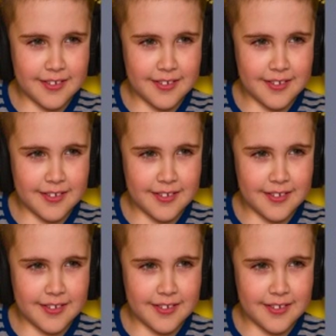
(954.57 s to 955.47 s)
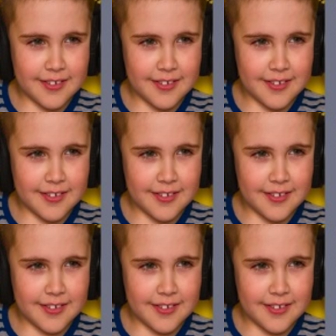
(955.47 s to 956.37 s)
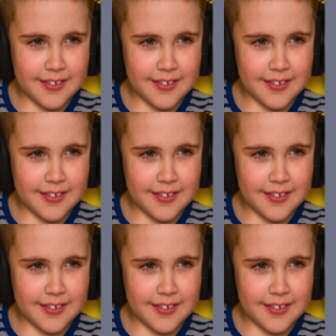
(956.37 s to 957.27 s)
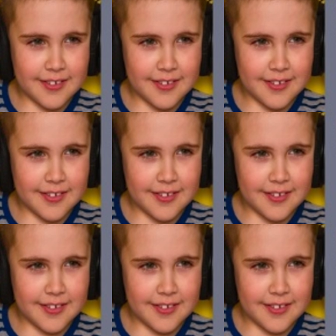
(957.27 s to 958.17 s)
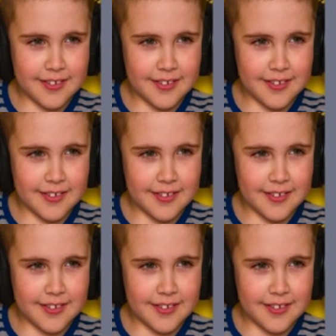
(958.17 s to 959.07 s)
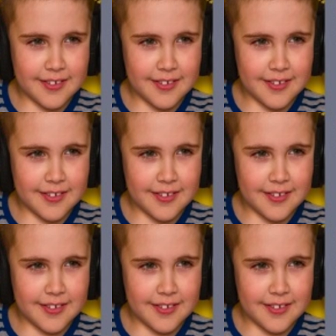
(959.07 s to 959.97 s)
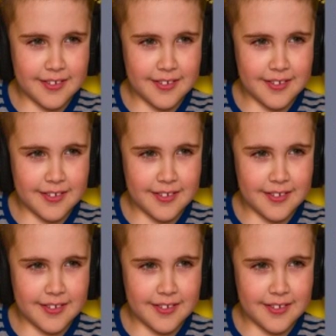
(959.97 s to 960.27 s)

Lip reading: This is a still picture; no speech is visible.